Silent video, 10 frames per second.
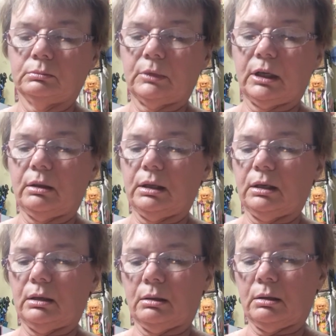And
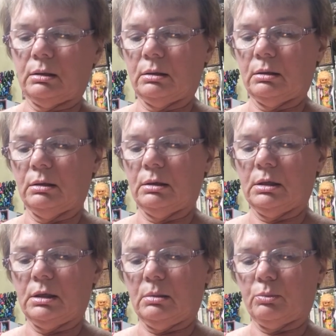then
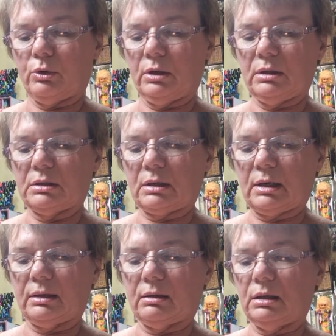bring this
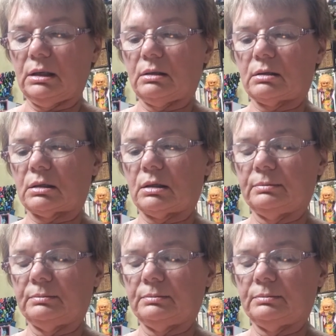like this.